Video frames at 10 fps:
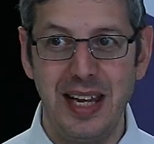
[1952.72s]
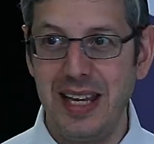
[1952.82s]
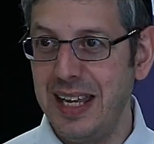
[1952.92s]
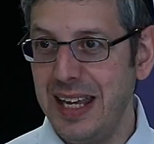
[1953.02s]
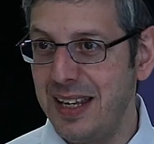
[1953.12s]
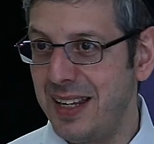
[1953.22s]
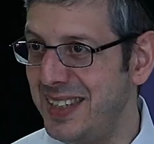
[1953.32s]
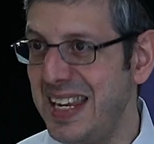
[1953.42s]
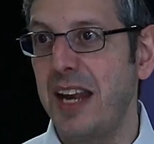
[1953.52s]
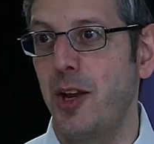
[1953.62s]
in a
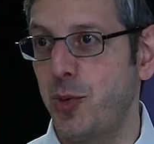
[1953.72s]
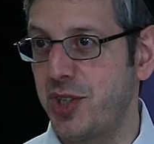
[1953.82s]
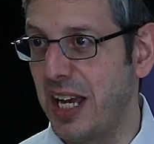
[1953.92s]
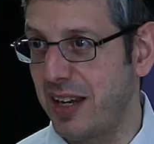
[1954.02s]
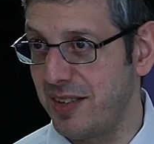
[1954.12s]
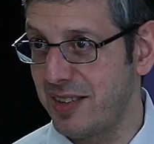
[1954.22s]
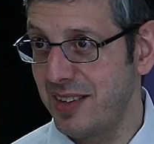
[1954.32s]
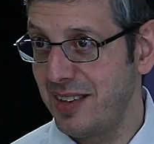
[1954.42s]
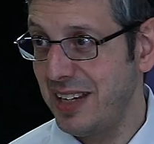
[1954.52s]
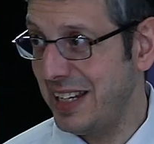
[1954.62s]
nanosecond.
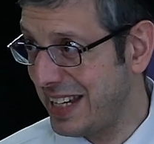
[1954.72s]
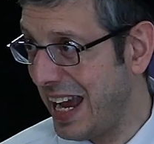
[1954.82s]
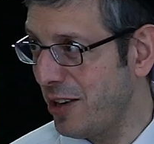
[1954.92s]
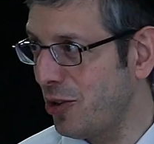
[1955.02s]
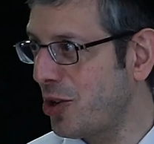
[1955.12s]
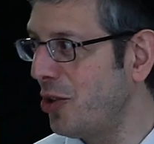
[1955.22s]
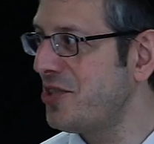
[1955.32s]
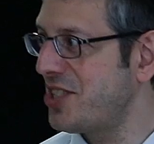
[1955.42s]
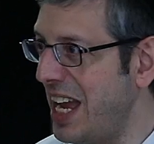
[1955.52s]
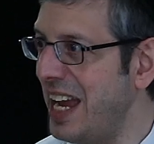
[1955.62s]
It cannot
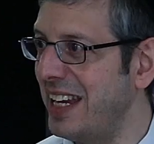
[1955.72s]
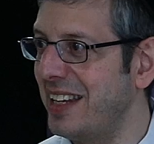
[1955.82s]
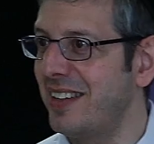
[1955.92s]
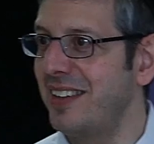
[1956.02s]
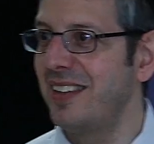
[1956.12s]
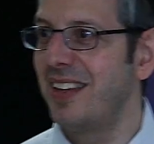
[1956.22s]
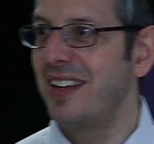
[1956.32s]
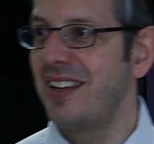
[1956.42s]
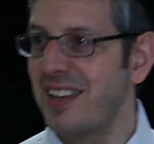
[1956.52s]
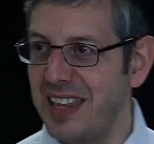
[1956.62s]
contain
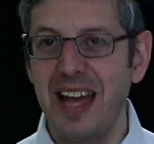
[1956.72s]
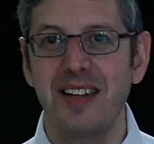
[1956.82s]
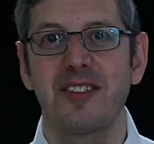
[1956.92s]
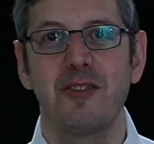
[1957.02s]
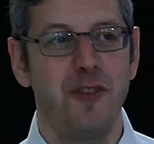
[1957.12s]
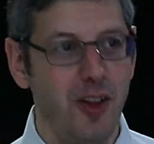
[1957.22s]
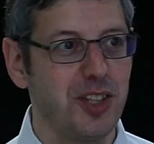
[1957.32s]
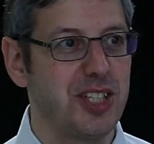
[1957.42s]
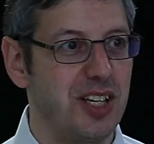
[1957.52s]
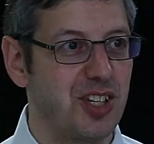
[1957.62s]
that
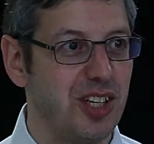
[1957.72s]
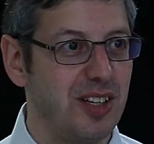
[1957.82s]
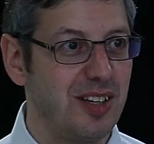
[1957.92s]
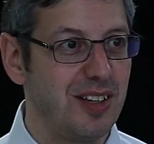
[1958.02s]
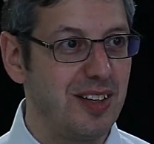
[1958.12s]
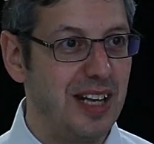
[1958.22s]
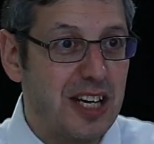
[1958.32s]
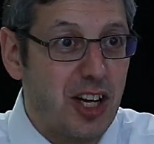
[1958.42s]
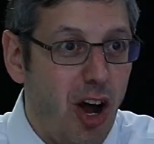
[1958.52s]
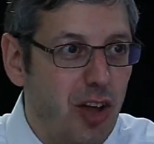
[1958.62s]
voltage.
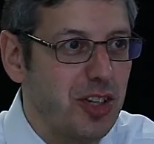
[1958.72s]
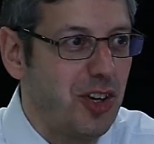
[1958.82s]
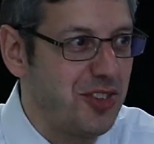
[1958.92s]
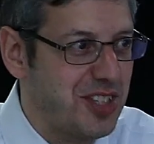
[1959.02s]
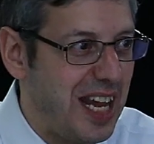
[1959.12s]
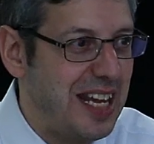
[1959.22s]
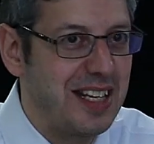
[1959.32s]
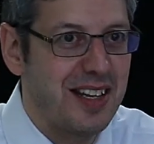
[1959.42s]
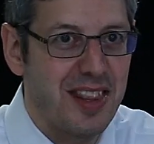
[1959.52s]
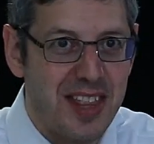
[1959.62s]
It can't
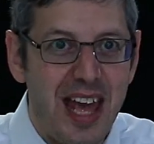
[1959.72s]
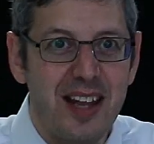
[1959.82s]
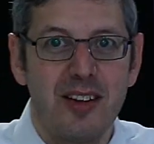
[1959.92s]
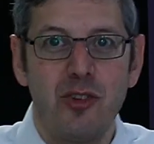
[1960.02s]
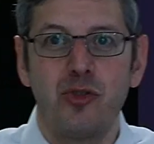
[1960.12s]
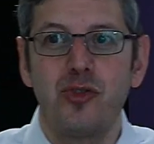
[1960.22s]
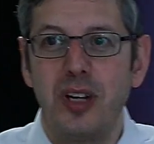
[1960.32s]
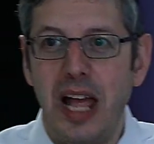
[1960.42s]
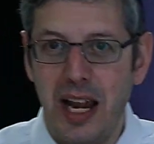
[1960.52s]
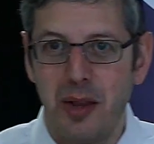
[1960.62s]
contain that
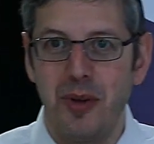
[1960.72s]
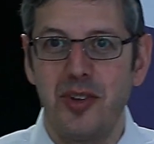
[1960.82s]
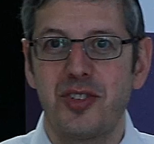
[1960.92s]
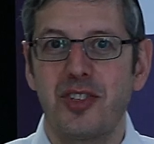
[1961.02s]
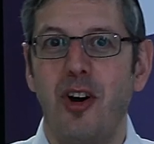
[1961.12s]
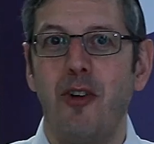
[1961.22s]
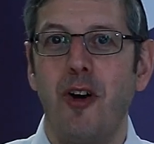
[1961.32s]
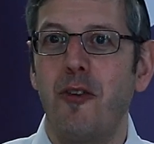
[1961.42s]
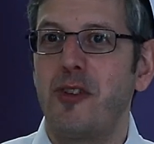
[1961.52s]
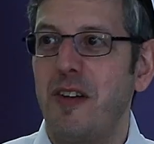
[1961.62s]
element
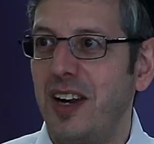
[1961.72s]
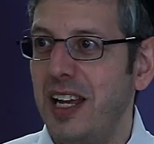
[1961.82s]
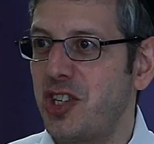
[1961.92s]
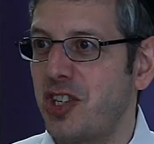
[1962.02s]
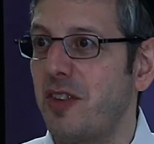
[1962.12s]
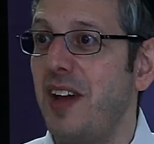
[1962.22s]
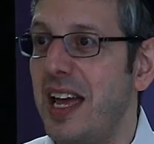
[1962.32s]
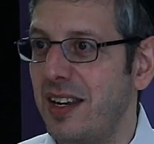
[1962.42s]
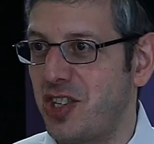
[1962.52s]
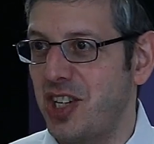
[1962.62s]
of revelation, of
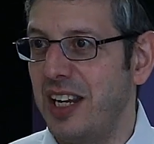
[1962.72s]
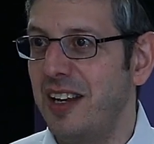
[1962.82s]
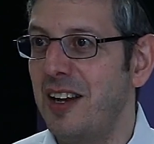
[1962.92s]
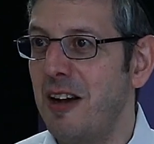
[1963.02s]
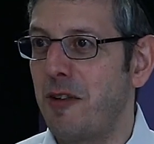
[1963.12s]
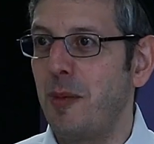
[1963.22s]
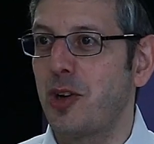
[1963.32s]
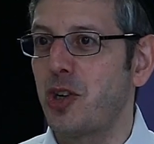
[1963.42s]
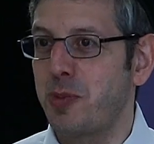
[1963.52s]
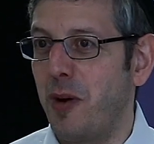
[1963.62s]
energy from
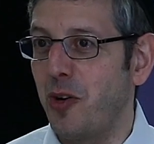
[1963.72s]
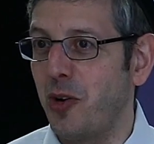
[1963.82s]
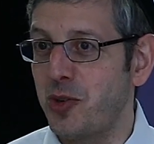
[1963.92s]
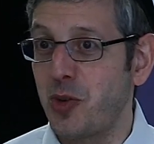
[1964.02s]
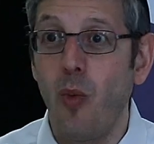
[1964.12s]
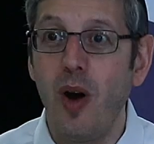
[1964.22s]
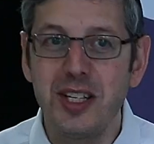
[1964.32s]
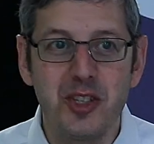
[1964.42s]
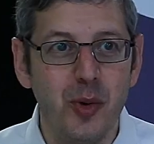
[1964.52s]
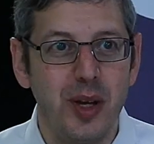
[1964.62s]
HaKadosh Baruch Hu. So
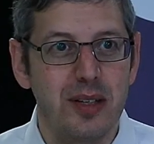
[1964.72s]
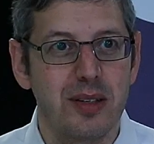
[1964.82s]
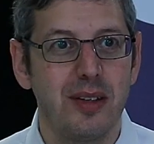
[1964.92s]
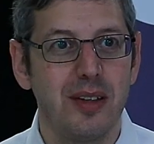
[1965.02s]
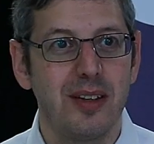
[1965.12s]
why do it?